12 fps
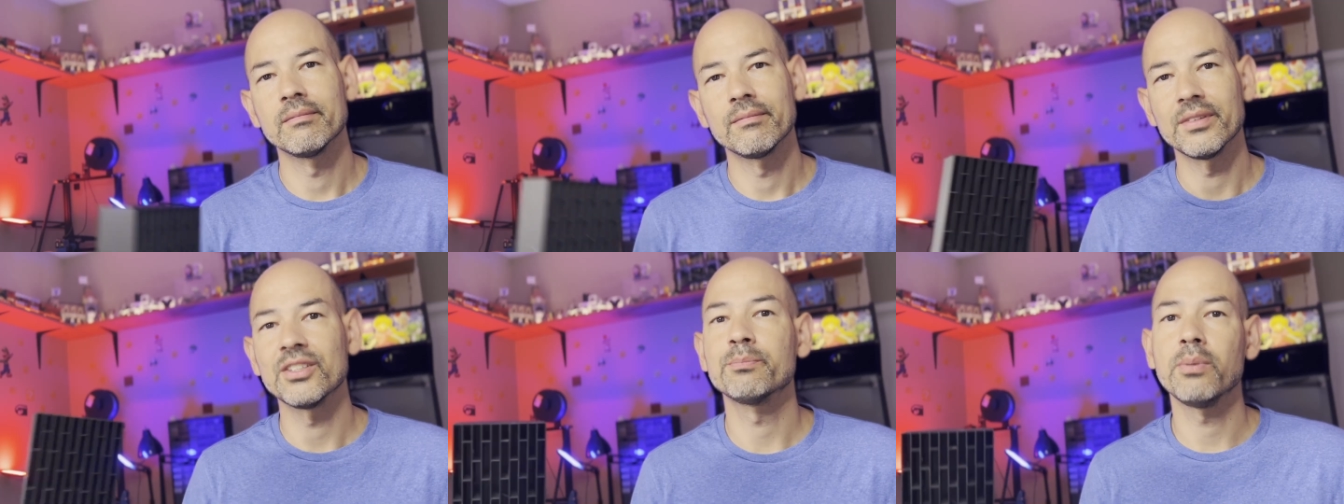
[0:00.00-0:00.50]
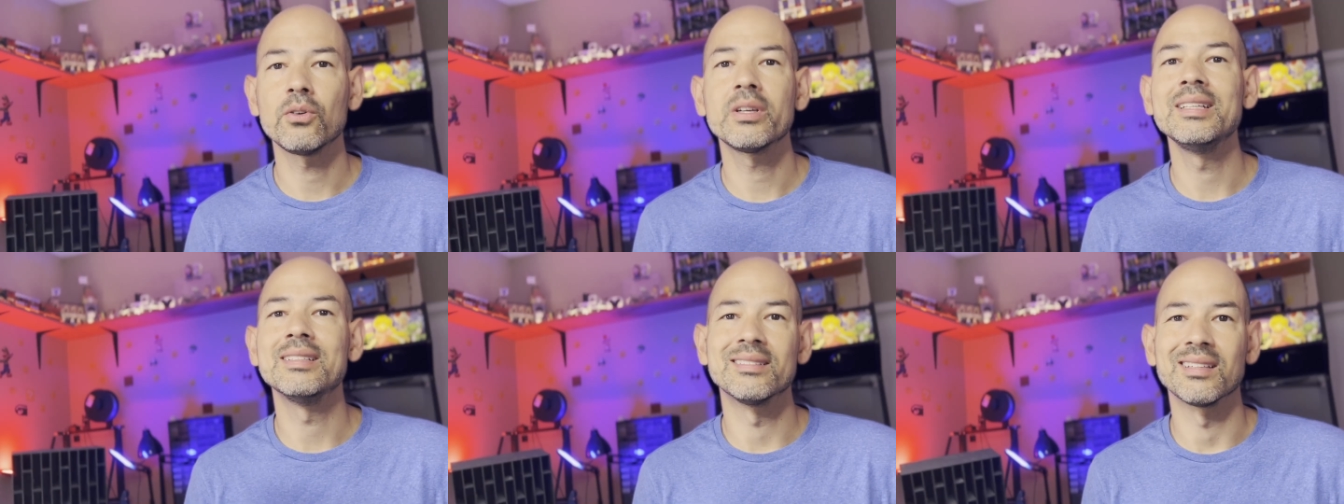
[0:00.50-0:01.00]
This bulky
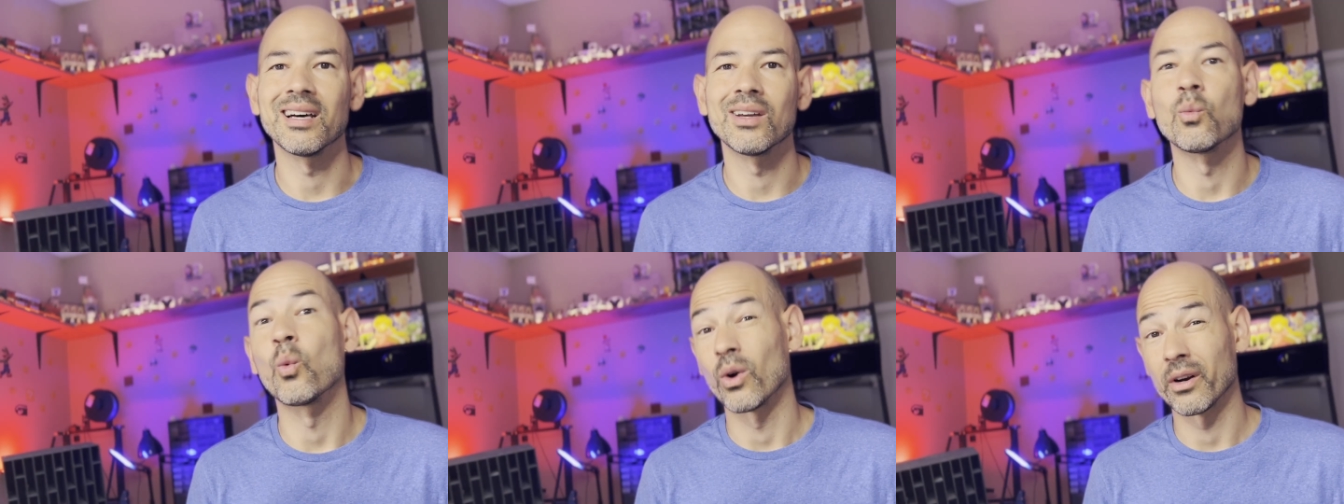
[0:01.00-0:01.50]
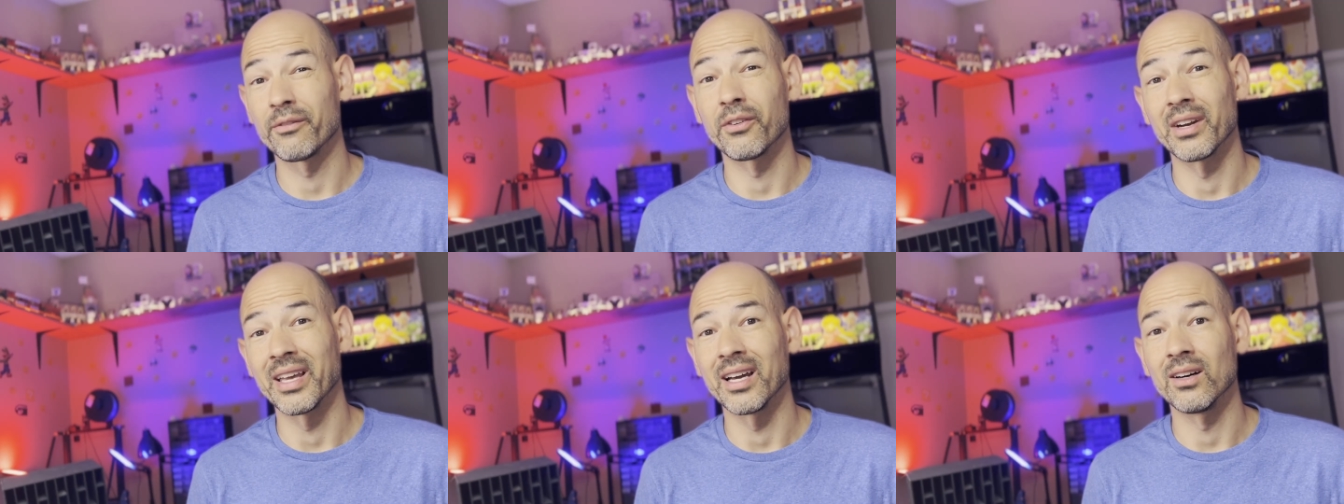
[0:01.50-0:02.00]
design worked for
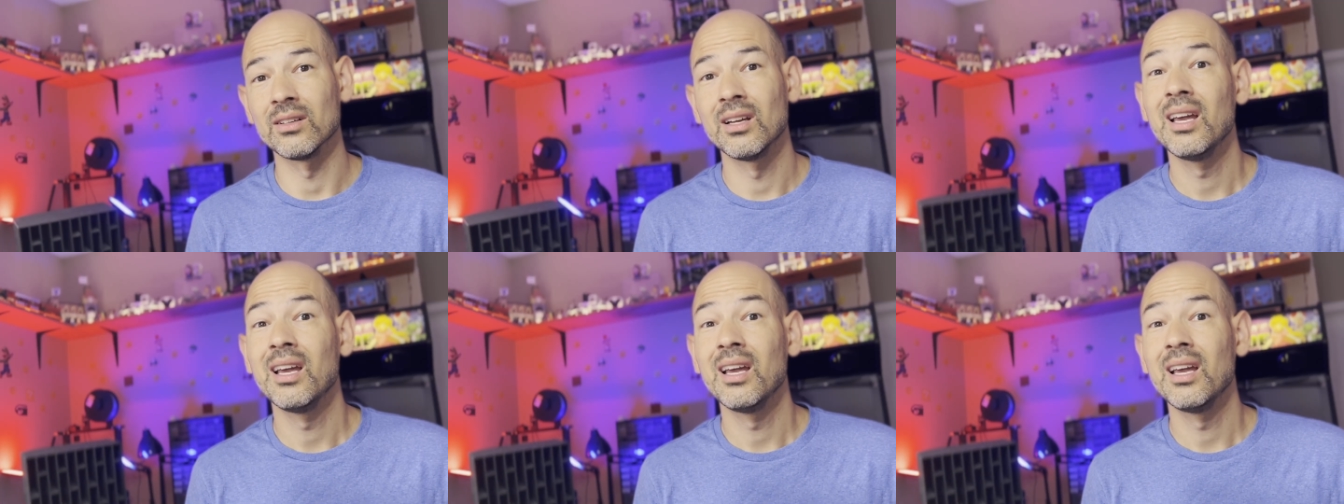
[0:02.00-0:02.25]
now,